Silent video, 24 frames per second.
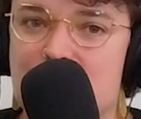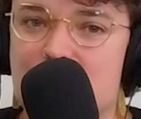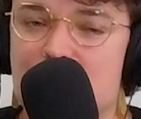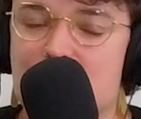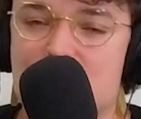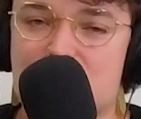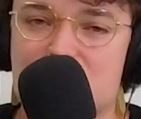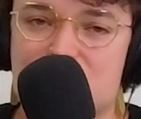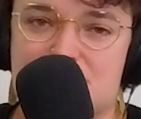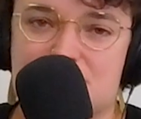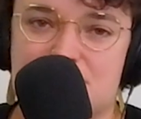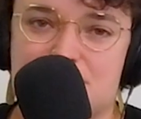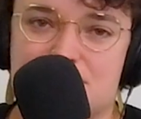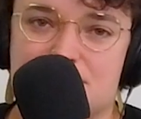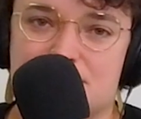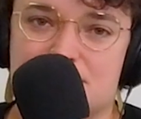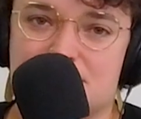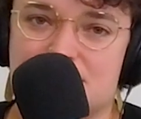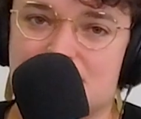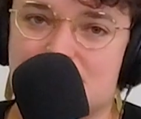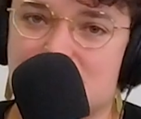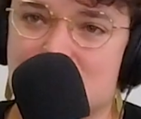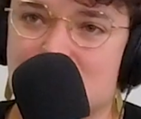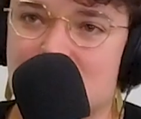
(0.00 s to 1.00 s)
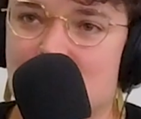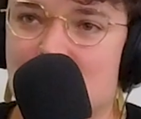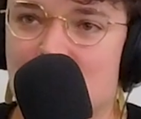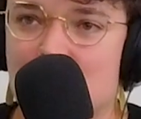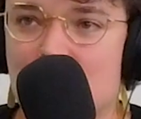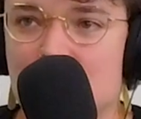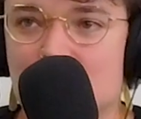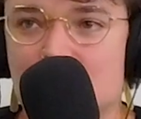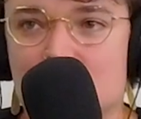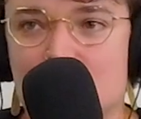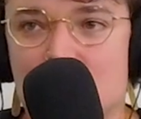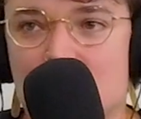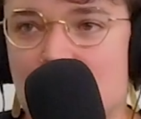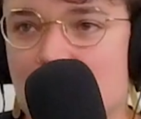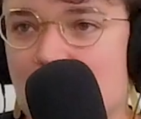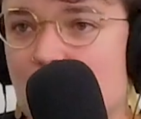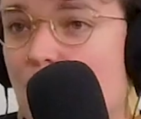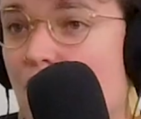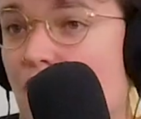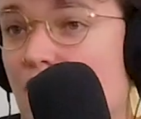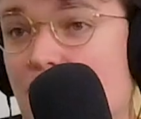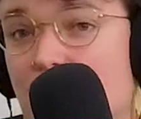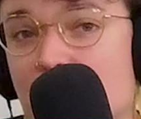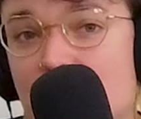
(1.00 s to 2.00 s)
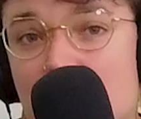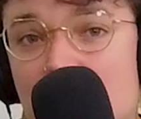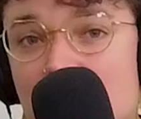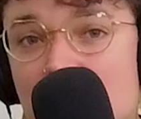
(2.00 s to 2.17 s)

person did not qualify